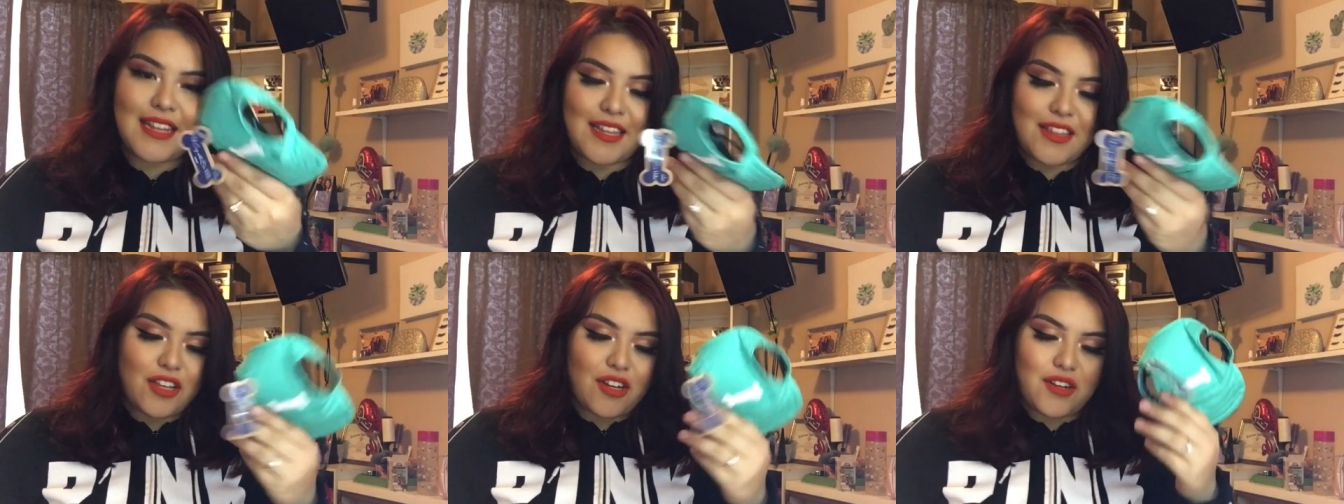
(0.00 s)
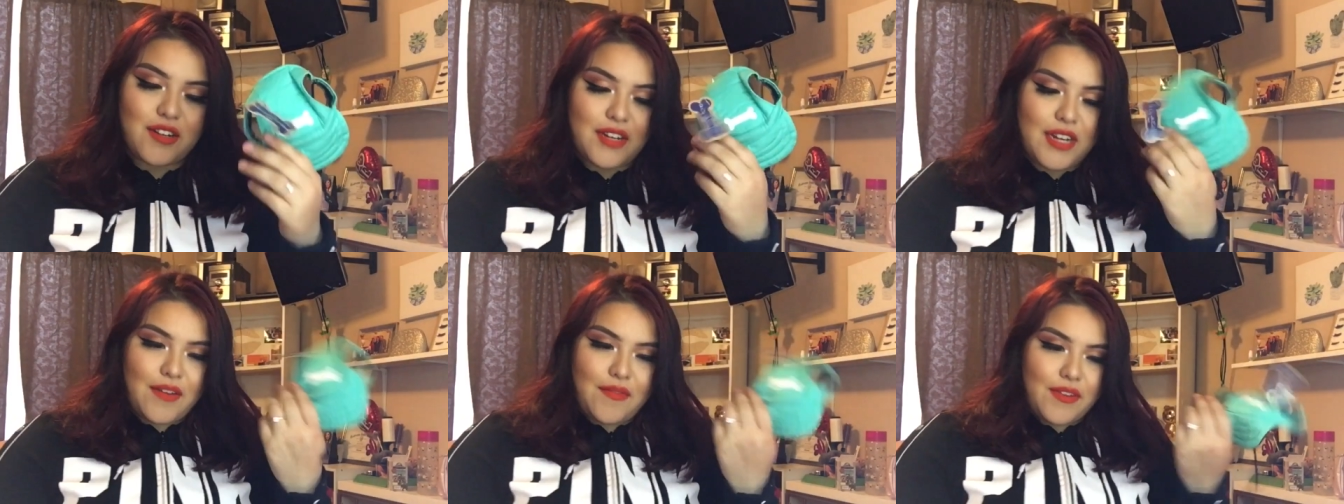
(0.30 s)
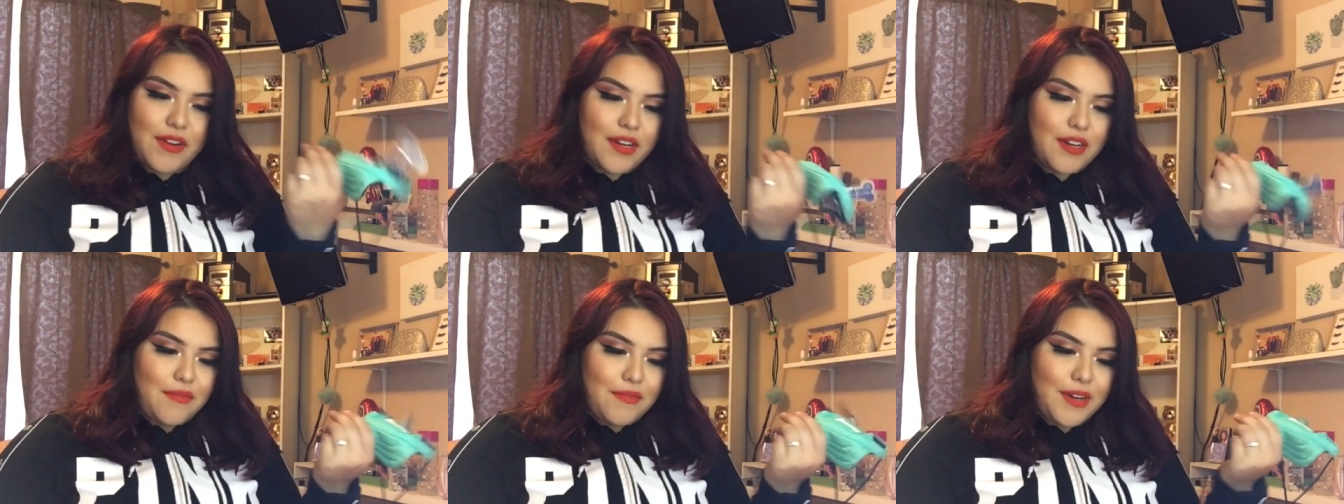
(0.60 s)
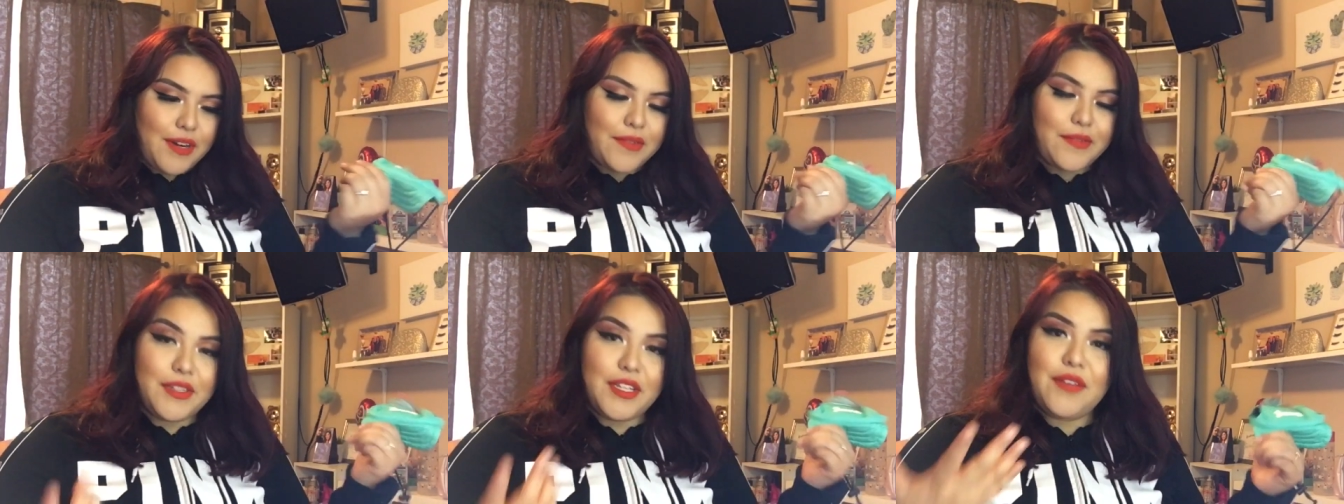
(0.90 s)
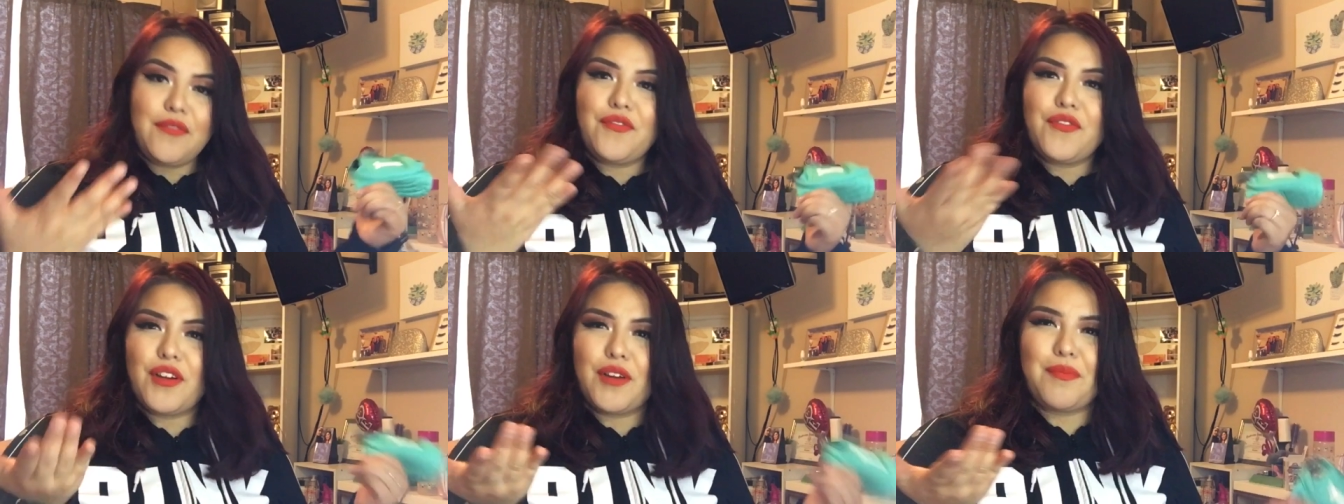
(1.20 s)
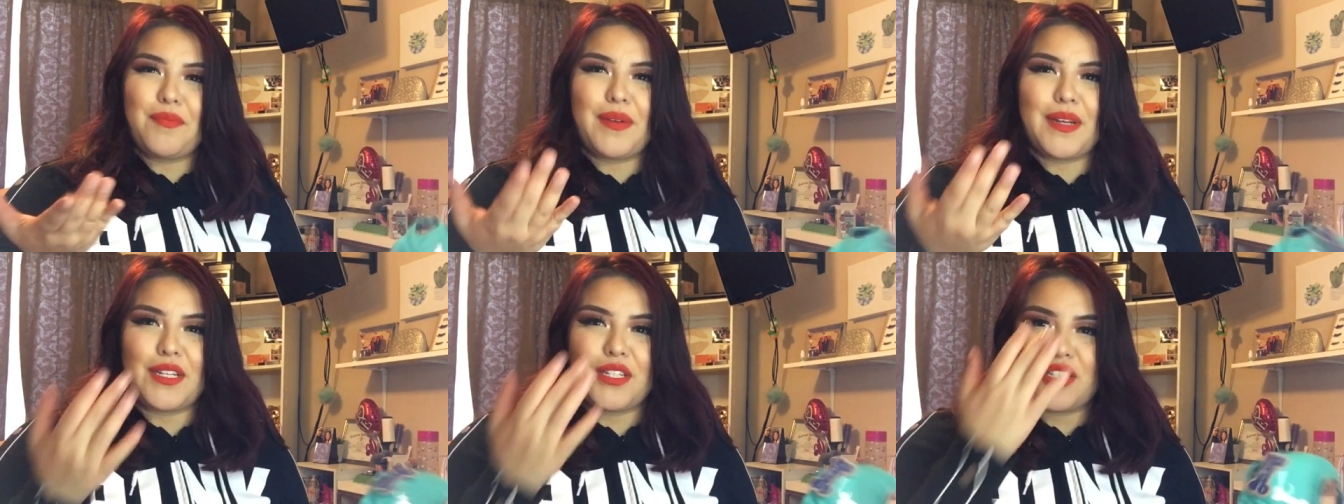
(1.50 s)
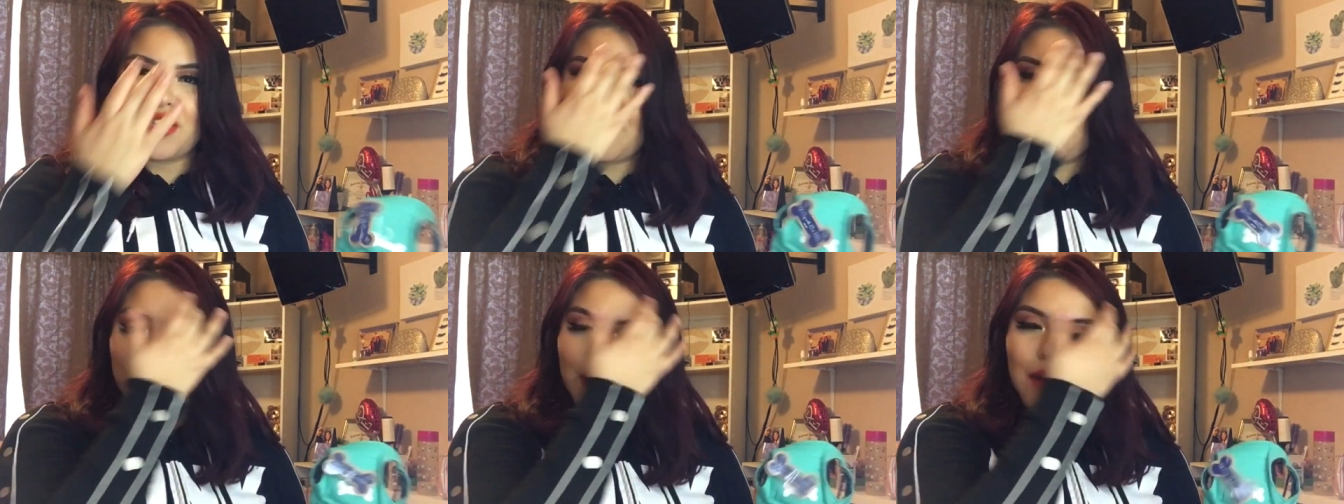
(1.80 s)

That they're never gonna wear, only for a picture